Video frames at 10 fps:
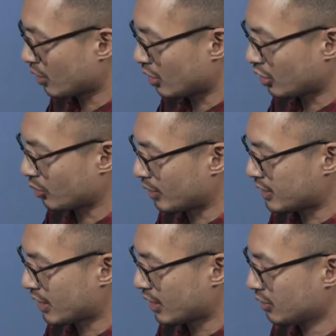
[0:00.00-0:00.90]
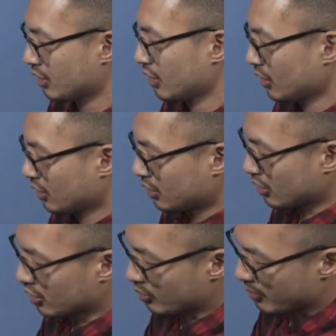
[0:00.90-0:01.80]
all the way down,
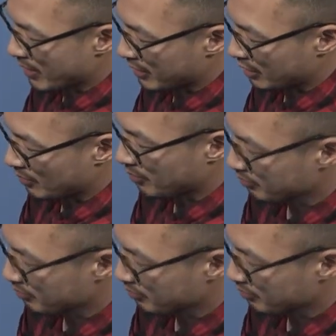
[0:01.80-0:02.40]
all the way back up.